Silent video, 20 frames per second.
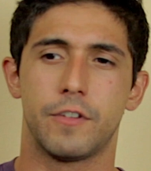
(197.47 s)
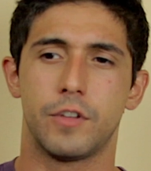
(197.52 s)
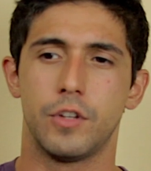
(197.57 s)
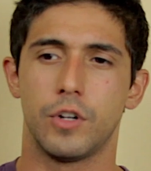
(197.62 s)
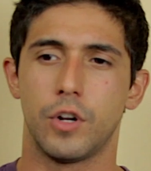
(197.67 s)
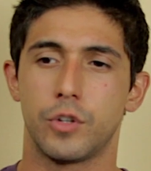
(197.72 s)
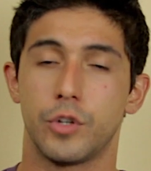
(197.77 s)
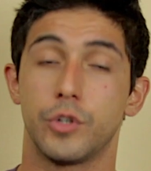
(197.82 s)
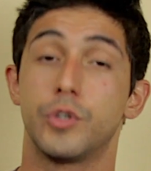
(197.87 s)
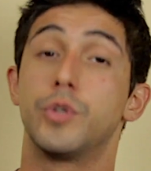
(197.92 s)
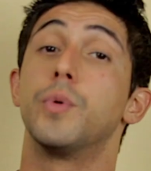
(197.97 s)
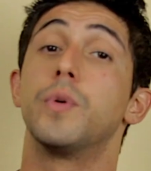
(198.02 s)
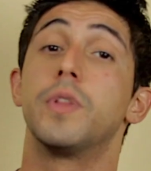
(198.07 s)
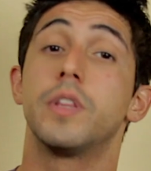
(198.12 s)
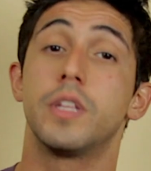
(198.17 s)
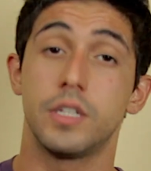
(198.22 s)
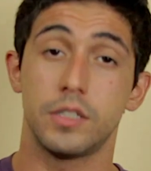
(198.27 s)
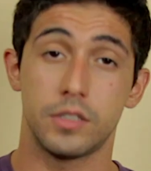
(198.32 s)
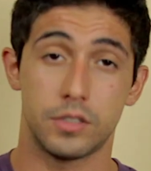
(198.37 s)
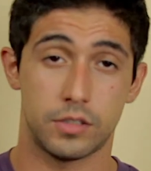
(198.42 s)
you know, you're
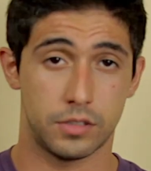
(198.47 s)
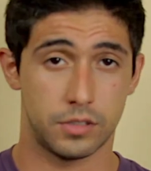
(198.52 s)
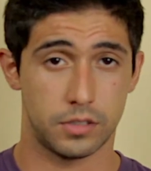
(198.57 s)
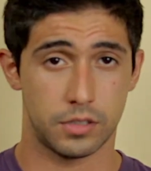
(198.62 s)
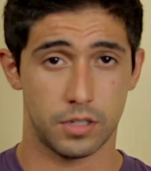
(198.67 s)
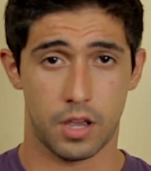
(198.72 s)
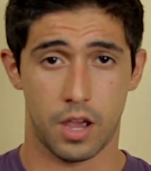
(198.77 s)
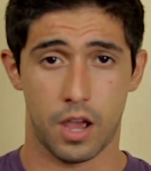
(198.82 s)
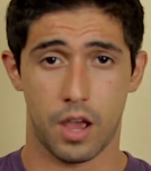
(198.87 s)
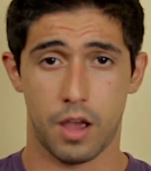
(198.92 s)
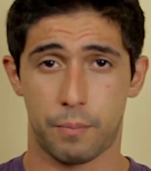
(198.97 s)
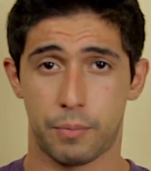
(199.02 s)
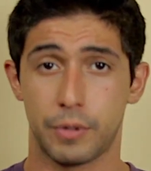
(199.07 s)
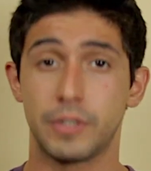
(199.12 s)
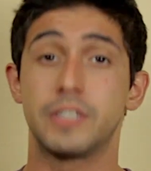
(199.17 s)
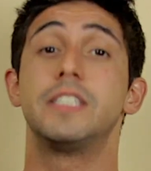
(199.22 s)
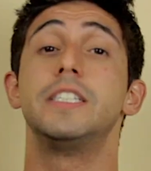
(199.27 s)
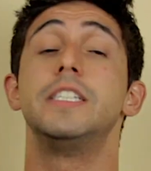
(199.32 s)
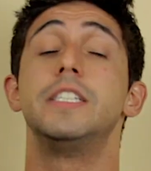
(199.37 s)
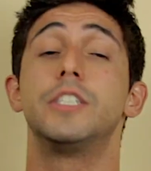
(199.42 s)
doing these uh,
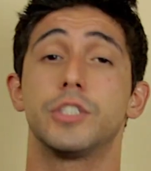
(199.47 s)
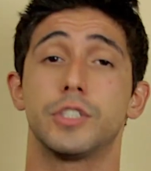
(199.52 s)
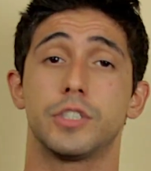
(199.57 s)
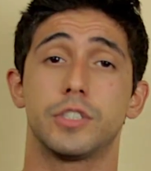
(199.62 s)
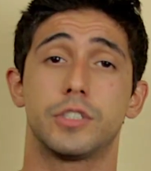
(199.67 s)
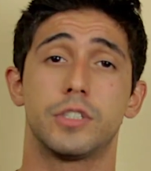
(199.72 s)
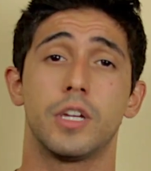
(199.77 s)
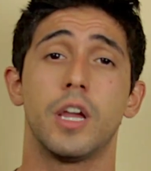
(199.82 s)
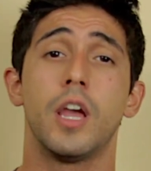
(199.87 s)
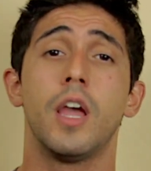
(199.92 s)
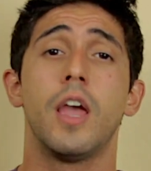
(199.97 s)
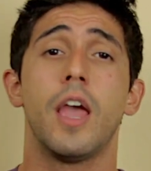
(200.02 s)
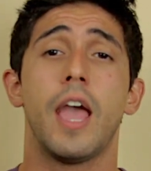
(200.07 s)
procedures